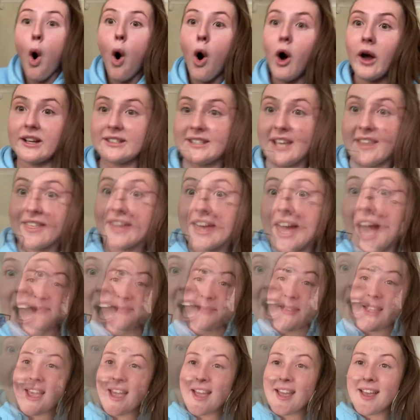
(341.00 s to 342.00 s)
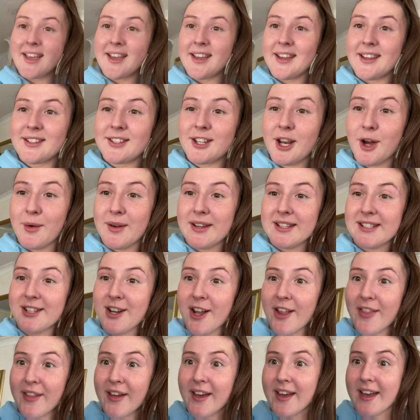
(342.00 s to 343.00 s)
Is that a cat? No, it's
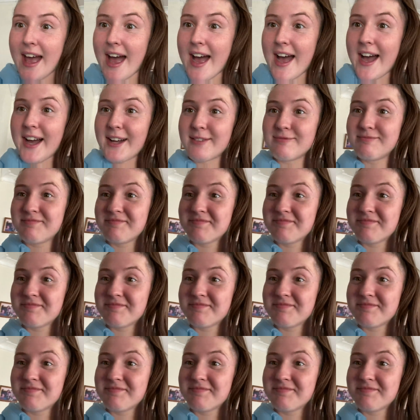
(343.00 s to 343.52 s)
not the cat.